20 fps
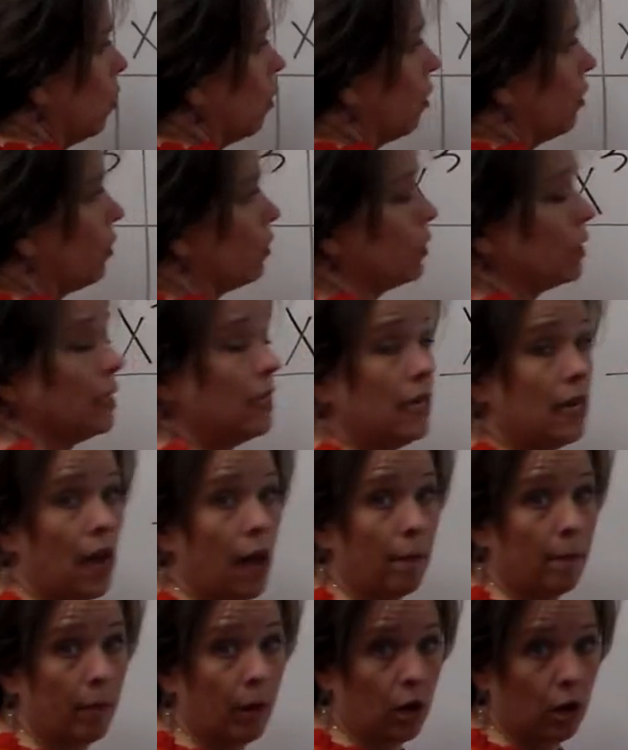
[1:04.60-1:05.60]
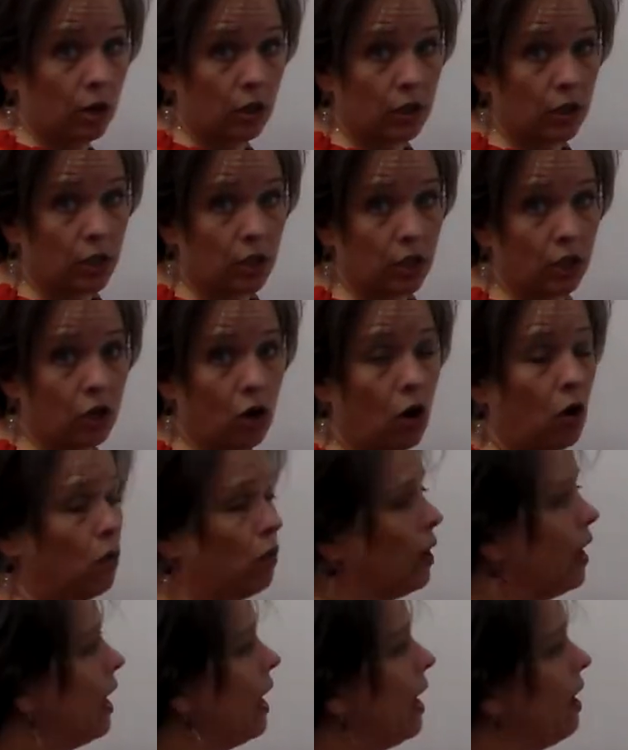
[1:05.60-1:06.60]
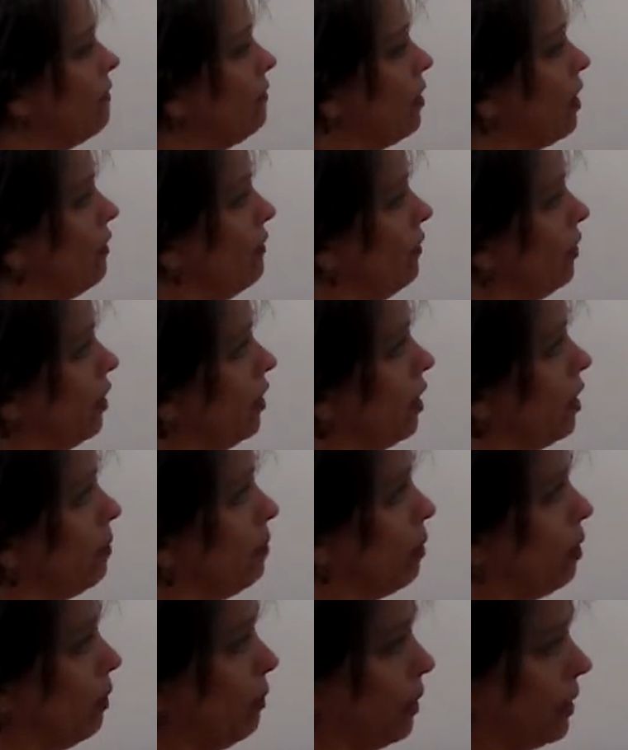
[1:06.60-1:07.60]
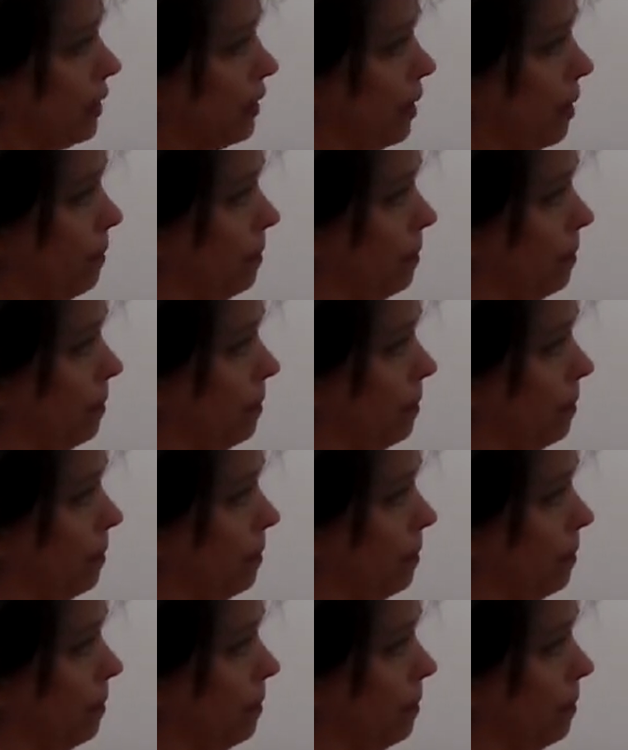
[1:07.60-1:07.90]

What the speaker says: or those numbers that don't have a variable with